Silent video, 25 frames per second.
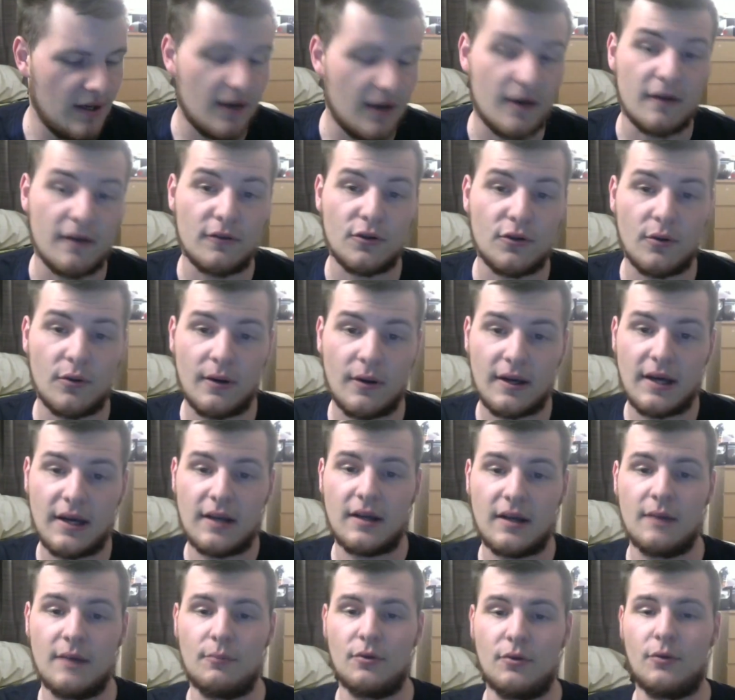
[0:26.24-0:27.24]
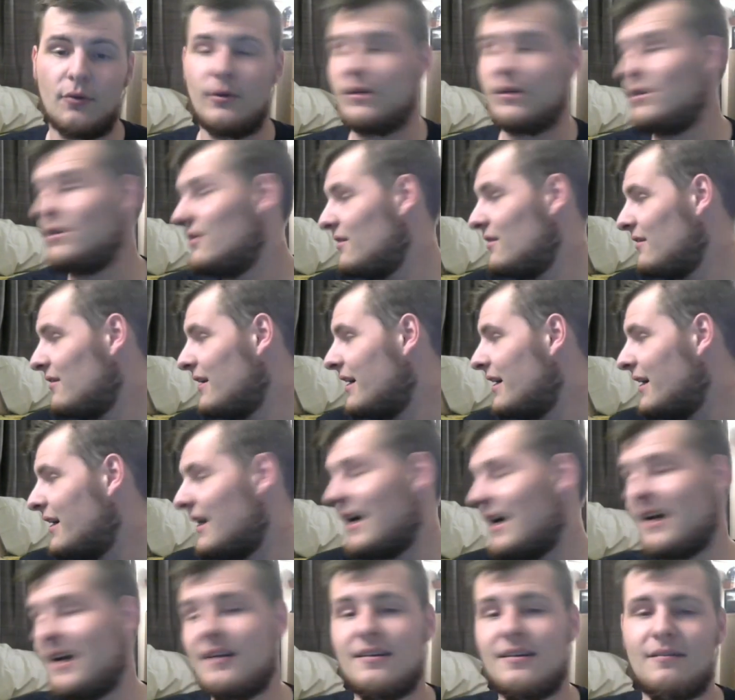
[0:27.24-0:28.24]
so I got a couple of questions. It's late at
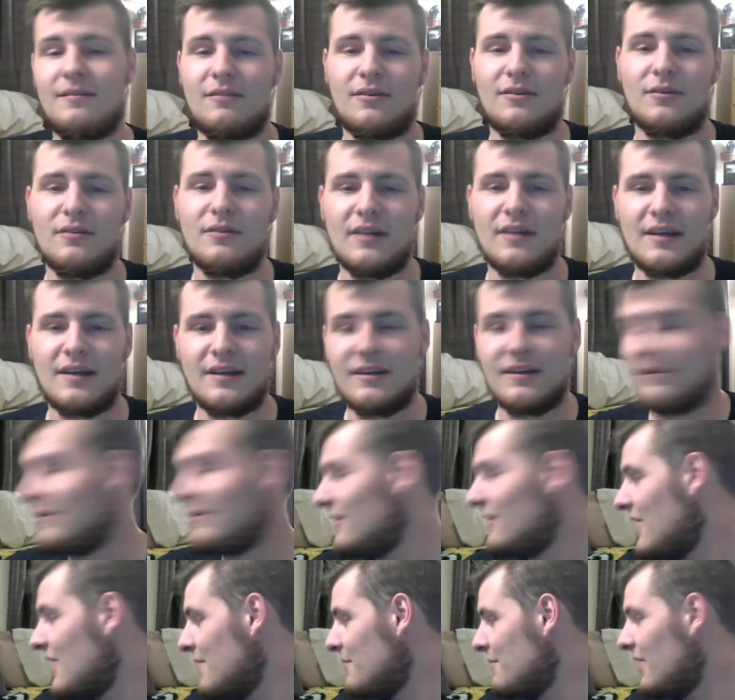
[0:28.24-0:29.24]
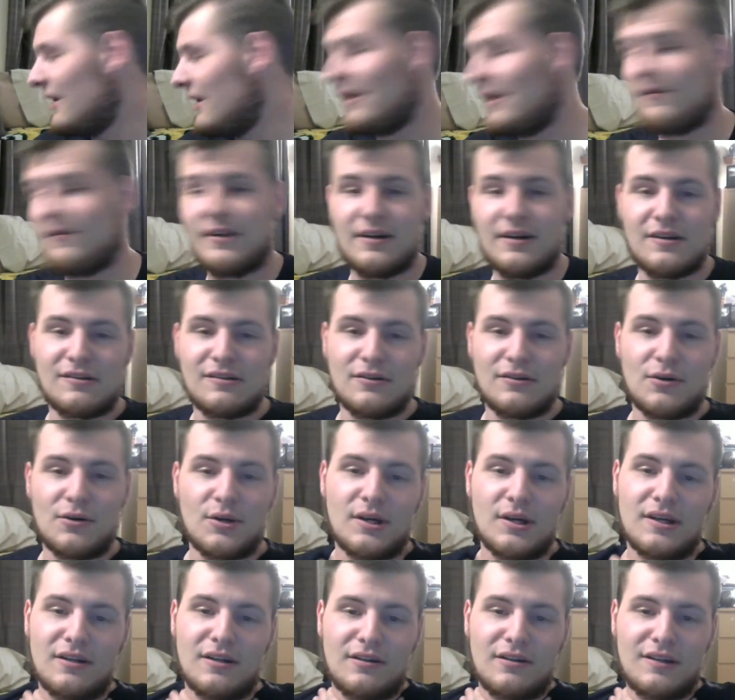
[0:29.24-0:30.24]
night, so it's like I live in
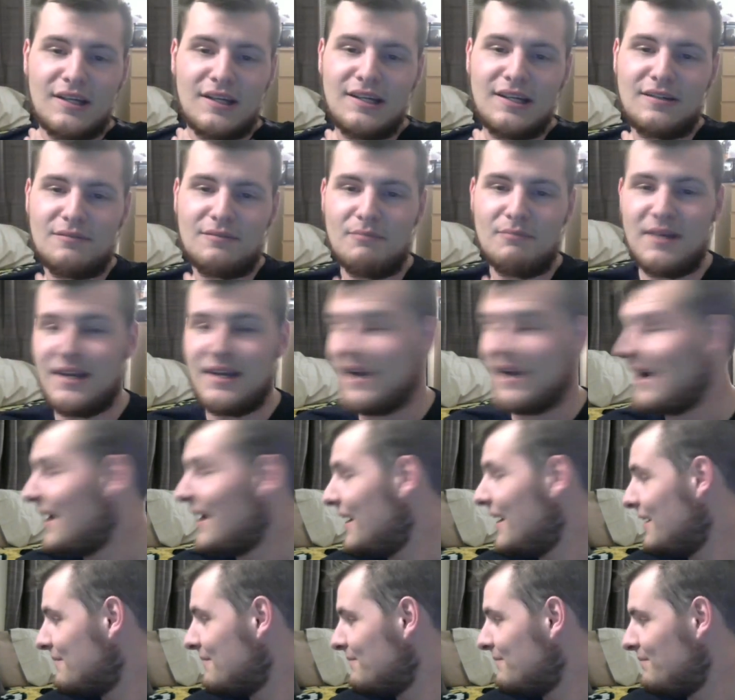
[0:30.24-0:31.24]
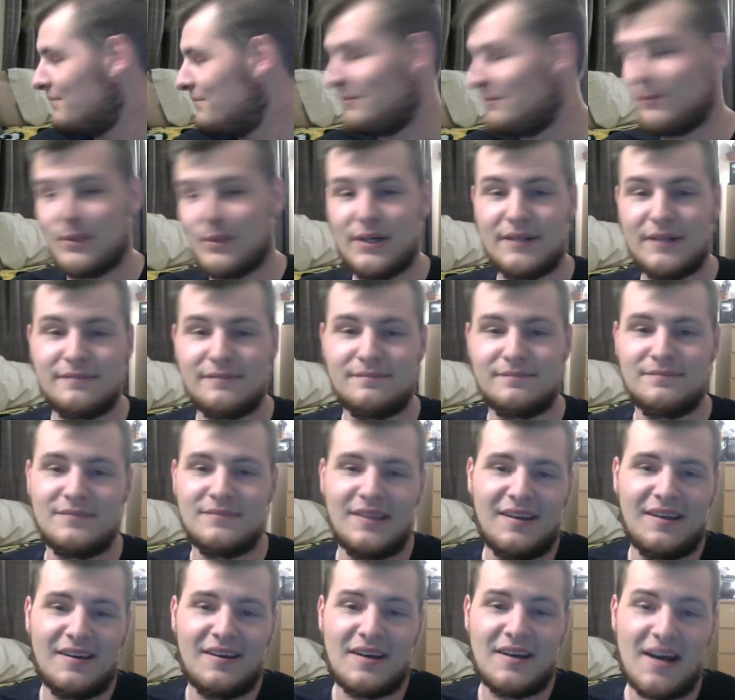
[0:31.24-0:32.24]
Arizona. It's midnight, but
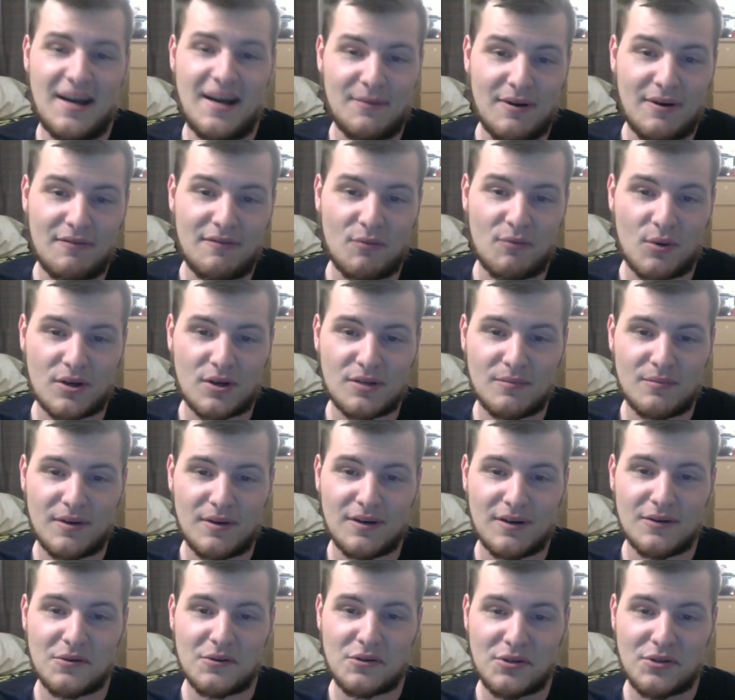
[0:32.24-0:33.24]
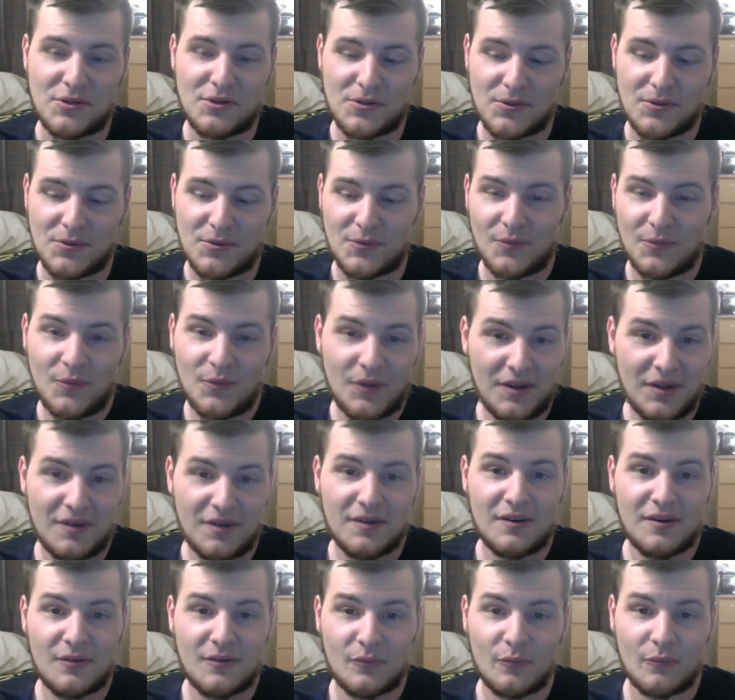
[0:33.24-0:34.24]
I'm off work tomorrow, so
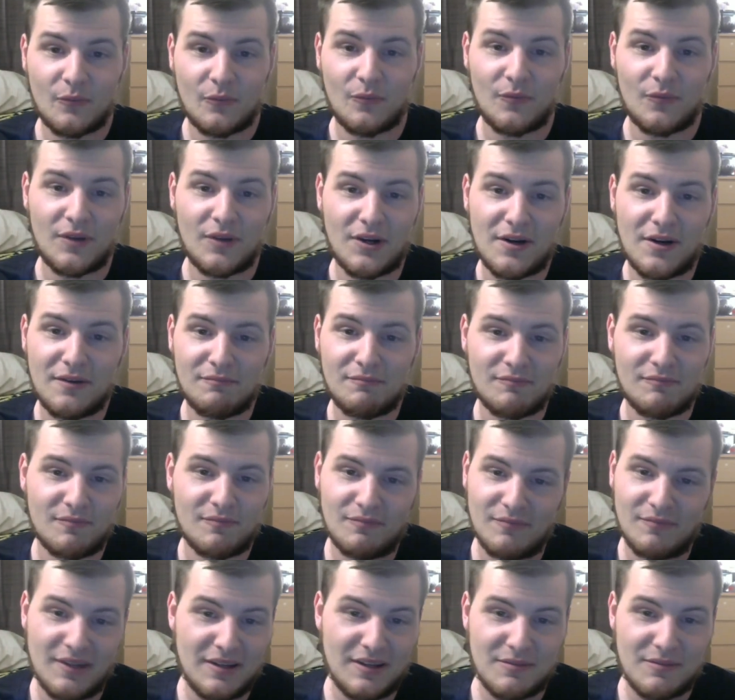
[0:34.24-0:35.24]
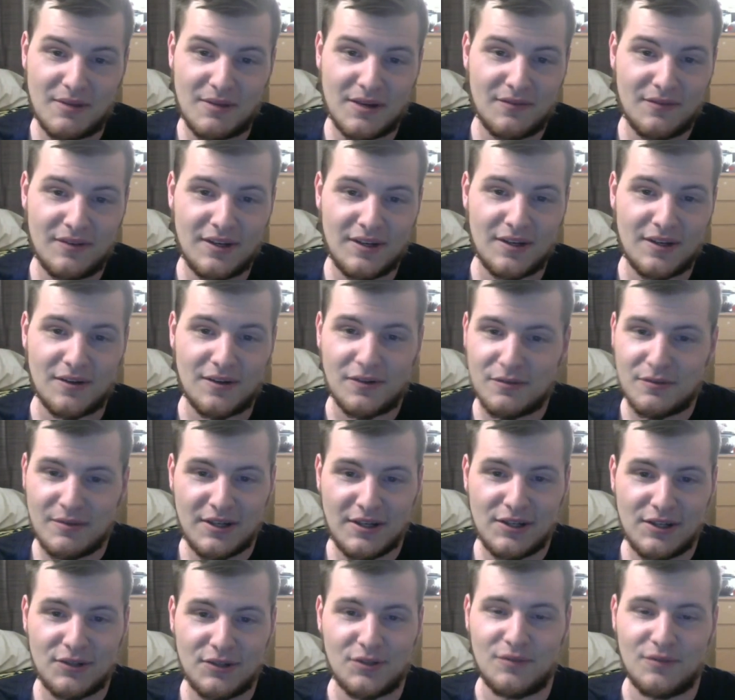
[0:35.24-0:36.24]
let's make a video. Let's
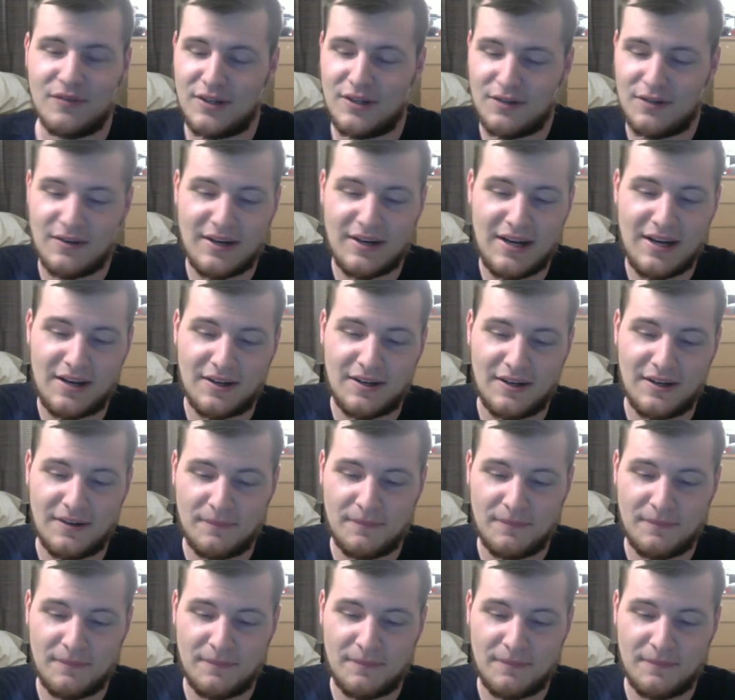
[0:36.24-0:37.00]
make a YouTube video right now.